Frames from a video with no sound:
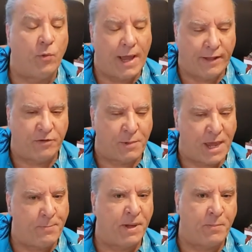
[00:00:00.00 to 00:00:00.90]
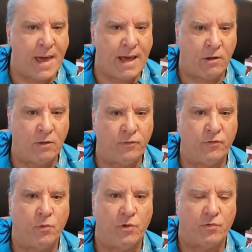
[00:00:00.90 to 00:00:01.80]
We had some epic
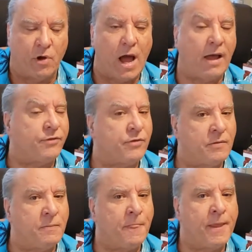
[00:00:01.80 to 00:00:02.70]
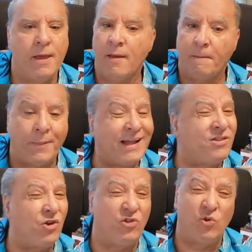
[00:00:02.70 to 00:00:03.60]
battles, which were awesome, but
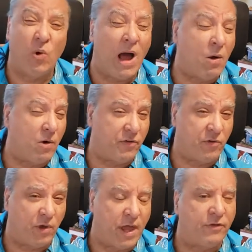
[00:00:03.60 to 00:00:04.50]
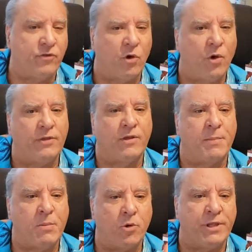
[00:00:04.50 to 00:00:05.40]
took 2 hours. Okay, so it's gonna
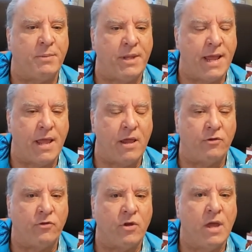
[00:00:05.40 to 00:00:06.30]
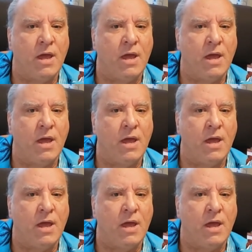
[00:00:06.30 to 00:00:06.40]
be more DBA-ish.